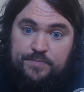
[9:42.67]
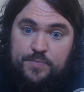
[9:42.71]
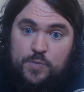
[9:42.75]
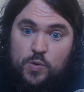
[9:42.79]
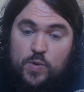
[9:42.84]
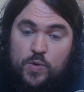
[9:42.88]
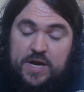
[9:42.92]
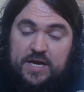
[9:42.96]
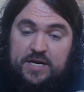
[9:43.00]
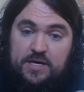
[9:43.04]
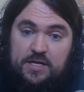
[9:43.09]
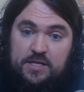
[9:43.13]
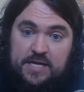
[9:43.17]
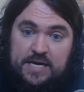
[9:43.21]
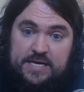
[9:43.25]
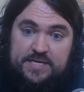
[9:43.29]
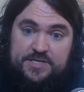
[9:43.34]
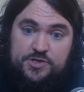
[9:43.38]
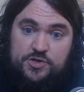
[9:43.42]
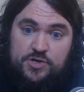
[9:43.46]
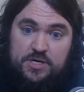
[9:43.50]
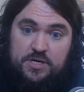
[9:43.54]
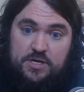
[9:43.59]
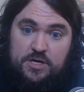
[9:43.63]
when
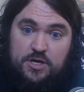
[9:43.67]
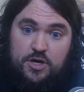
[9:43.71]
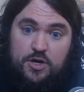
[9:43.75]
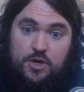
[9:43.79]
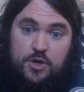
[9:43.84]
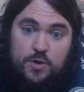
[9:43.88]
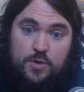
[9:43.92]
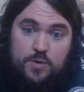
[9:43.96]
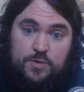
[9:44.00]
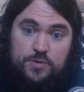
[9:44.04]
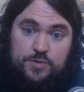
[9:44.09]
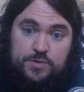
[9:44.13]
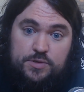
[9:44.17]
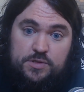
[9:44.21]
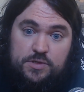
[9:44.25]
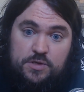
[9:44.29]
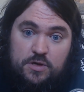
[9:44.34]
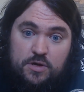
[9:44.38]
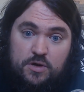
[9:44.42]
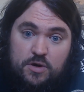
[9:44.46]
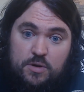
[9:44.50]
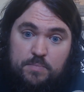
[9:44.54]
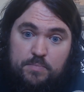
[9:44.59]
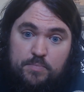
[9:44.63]
Clystron goes
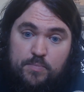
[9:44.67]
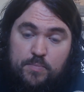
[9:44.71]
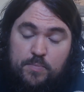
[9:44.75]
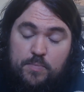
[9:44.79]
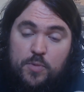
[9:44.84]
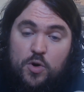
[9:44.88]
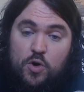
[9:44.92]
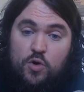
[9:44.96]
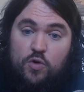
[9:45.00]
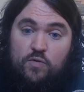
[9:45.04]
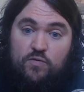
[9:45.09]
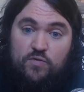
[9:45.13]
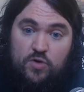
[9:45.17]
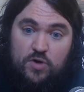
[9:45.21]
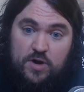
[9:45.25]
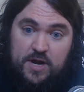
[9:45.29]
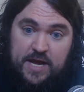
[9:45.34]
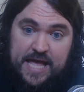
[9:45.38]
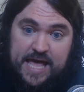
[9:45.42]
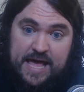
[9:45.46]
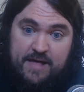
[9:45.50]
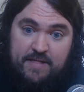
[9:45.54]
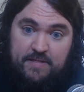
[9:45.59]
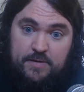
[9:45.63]
over to
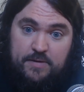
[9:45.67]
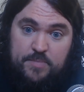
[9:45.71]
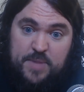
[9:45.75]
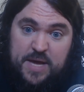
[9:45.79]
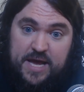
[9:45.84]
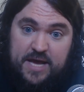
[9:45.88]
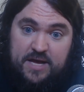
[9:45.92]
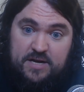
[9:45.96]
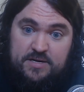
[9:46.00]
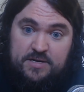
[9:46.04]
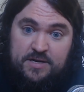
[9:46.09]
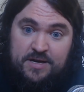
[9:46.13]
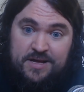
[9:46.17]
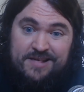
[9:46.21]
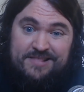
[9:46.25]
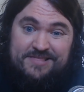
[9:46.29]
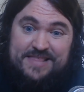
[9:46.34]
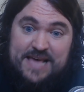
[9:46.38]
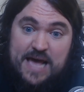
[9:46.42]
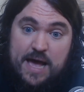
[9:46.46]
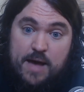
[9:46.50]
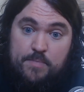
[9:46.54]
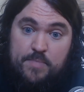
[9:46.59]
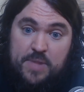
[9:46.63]
Calaman,
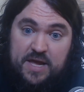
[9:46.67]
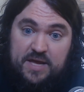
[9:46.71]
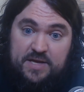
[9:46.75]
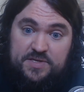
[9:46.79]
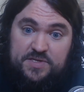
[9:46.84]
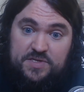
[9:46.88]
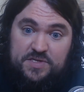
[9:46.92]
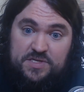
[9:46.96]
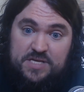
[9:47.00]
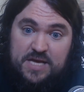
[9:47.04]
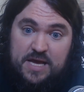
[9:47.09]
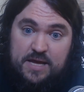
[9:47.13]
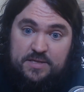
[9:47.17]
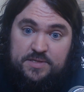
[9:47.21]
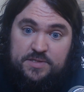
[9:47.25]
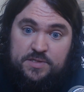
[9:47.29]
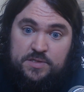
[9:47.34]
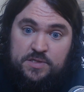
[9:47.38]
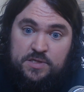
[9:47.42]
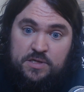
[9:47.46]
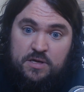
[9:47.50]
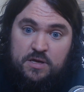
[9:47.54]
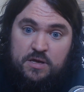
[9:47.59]
that makes sense.